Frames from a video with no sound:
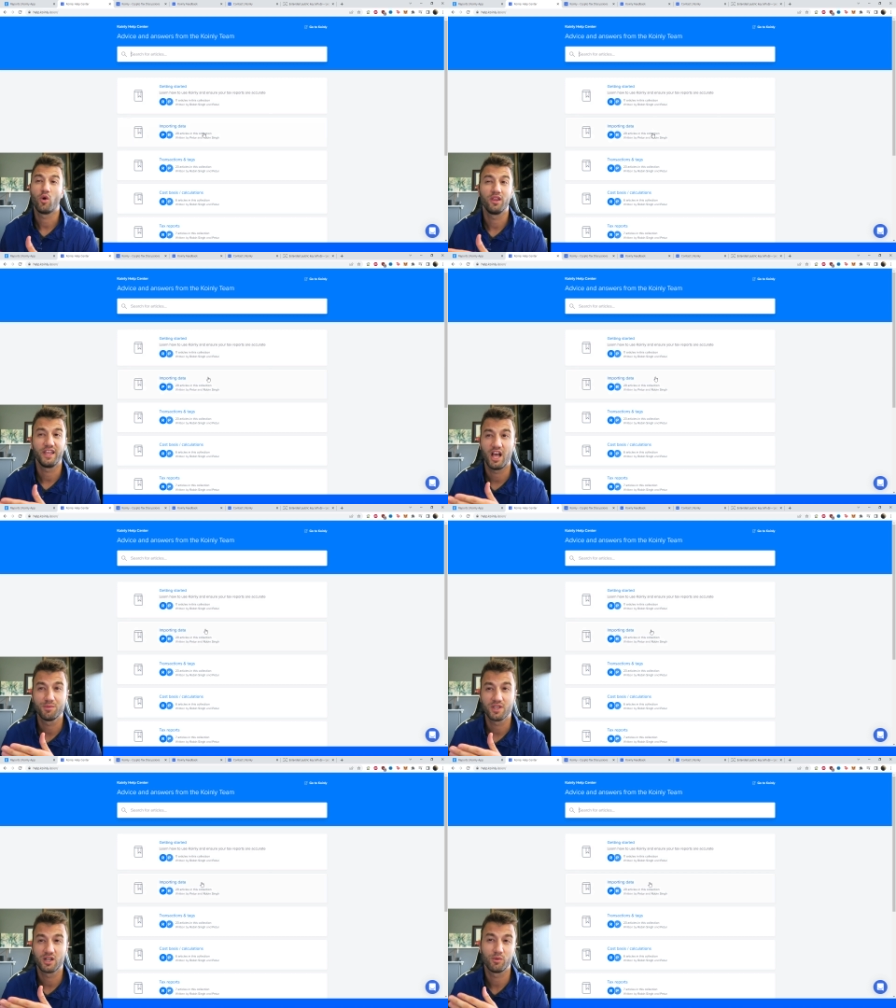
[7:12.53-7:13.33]
the Koinly
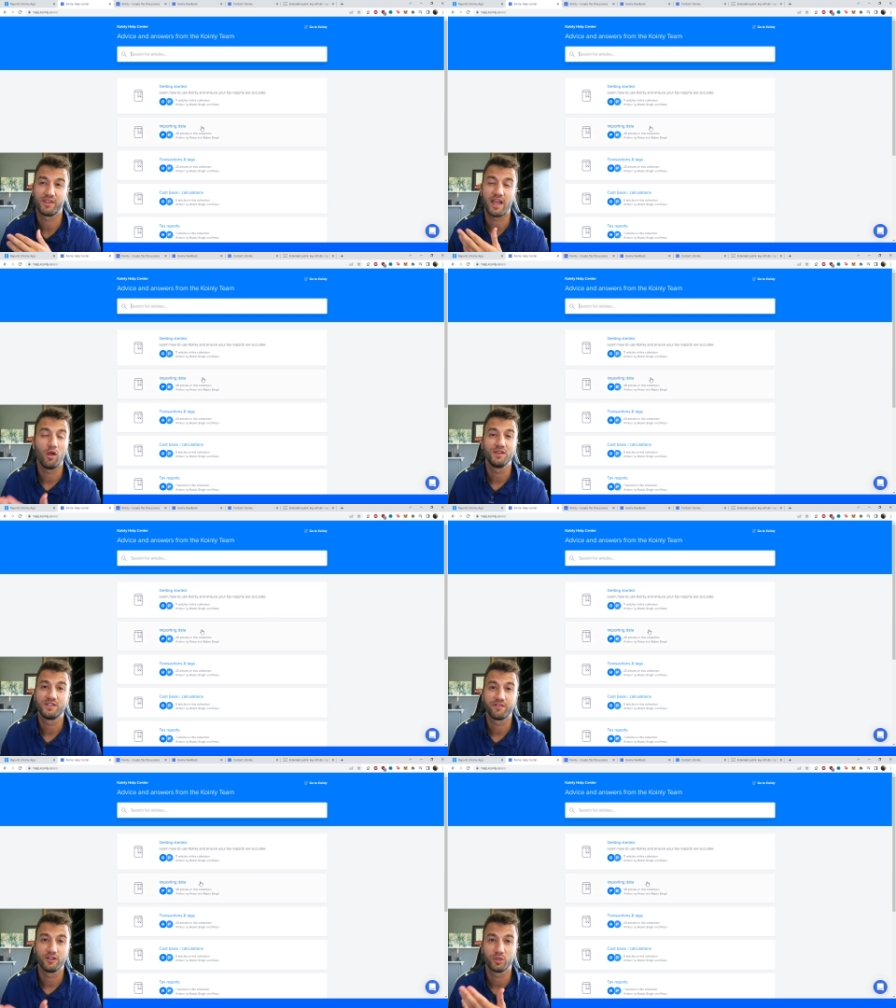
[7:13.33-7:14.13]
Help Center with
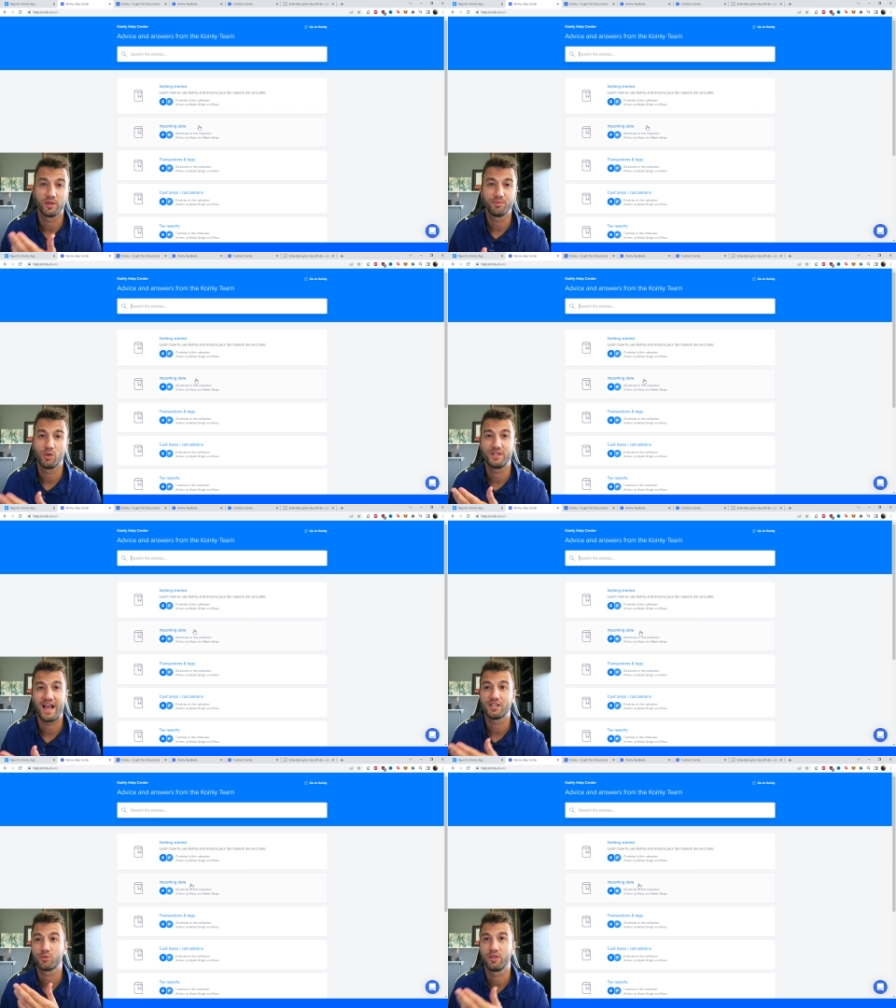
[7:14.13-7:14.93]
countless different crypto
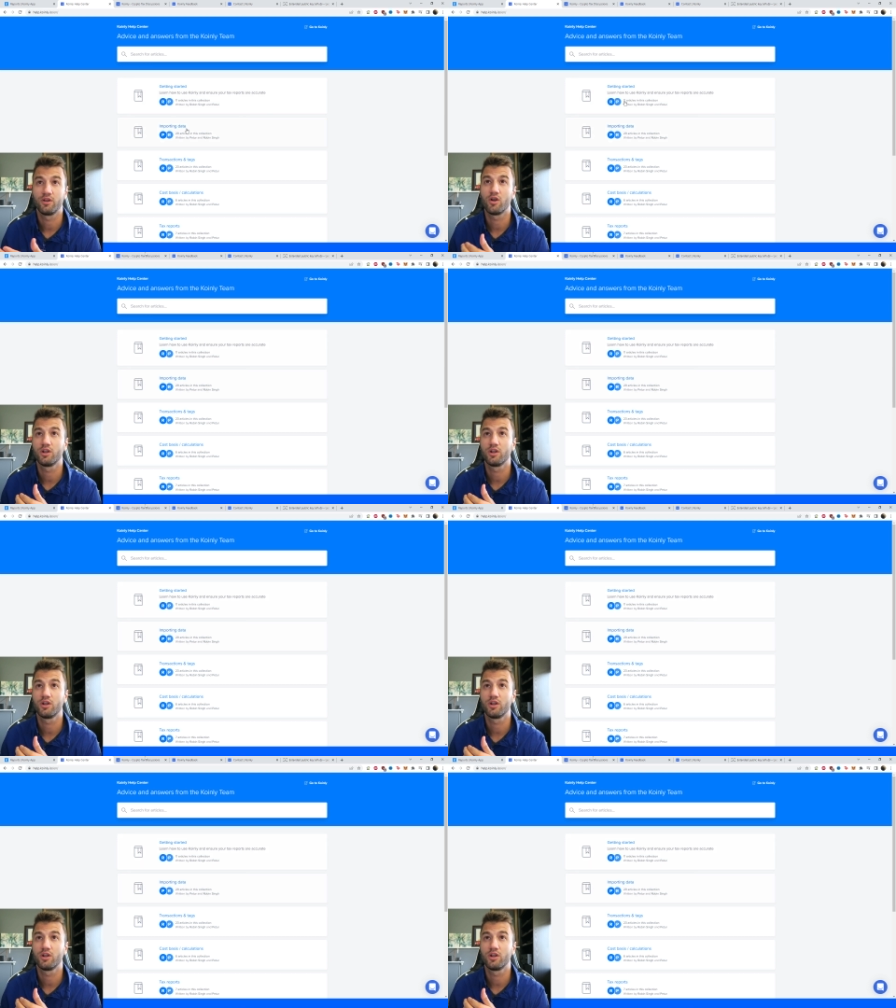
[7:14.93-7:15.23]
tax related